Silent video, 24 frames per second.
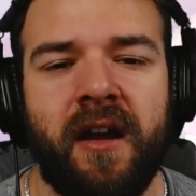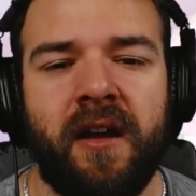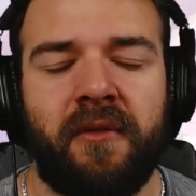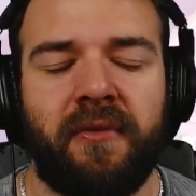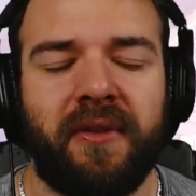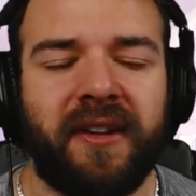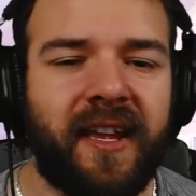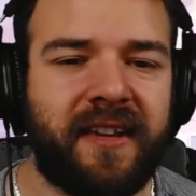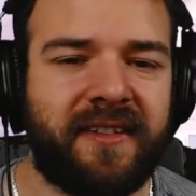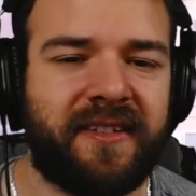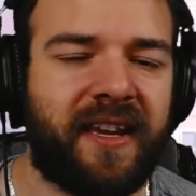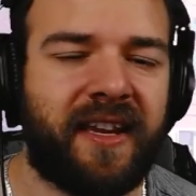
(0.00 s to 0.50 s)

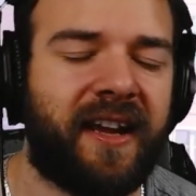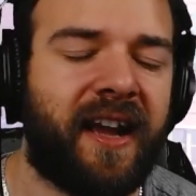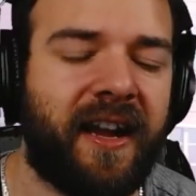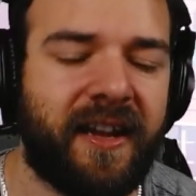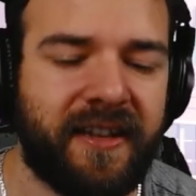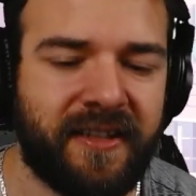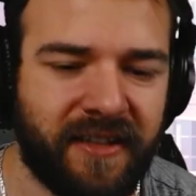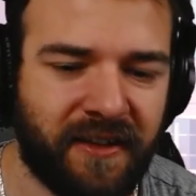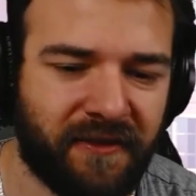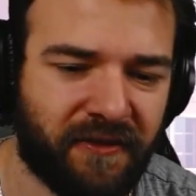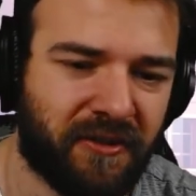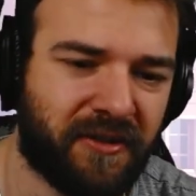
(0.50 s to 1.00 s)
With that said,
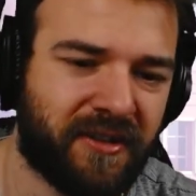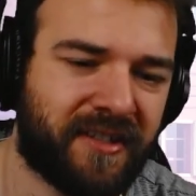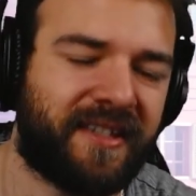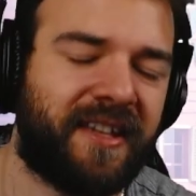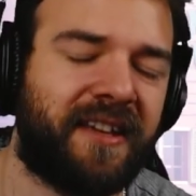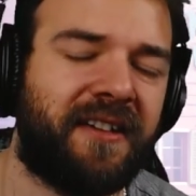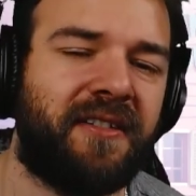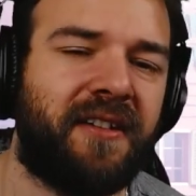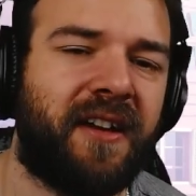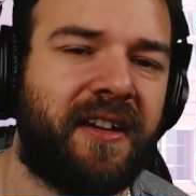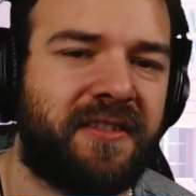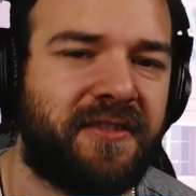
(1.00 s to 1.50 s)
guys, of course,
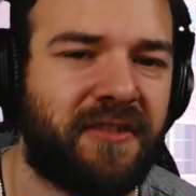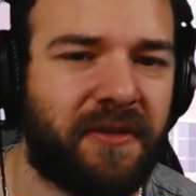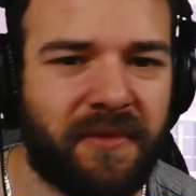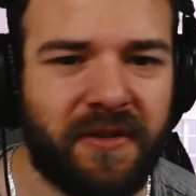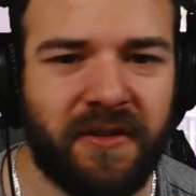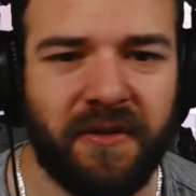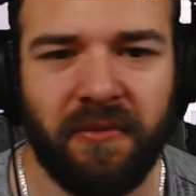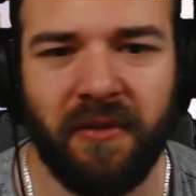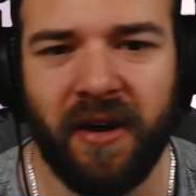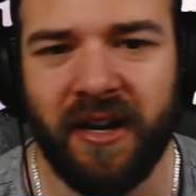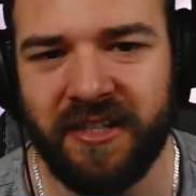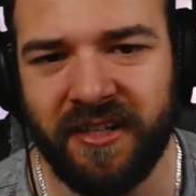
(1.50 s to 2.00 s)
thank you guys so
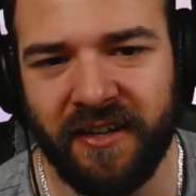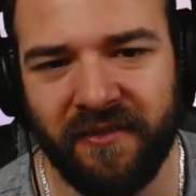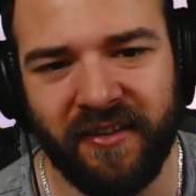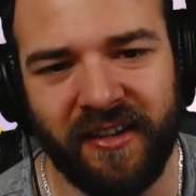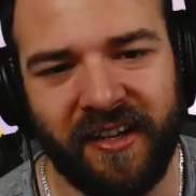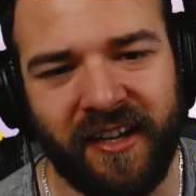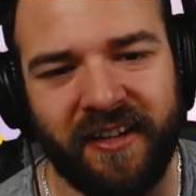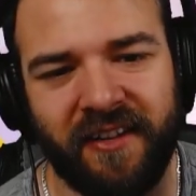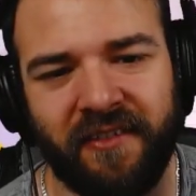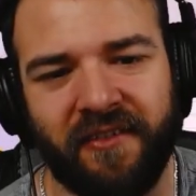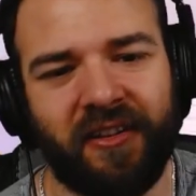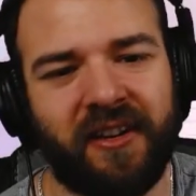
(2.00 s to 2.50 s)
much for watching. If you
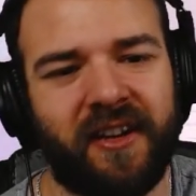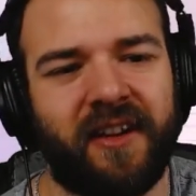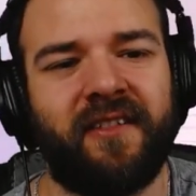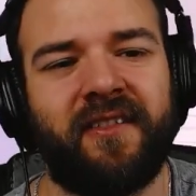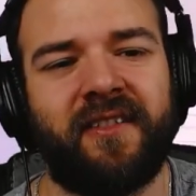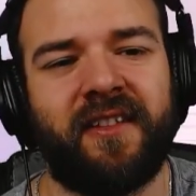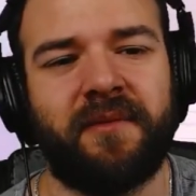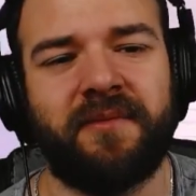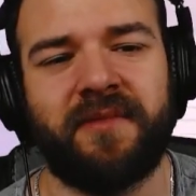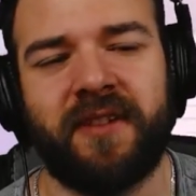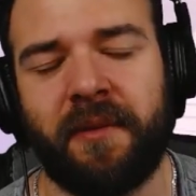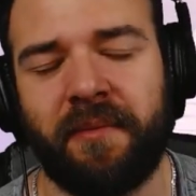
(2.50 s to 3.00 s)
liked the video, give it
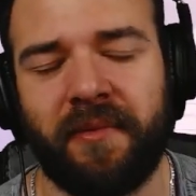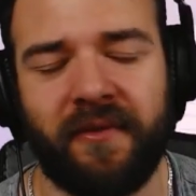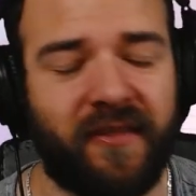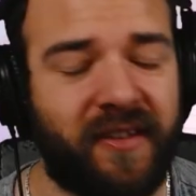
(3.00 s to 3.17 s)
a thumbs up.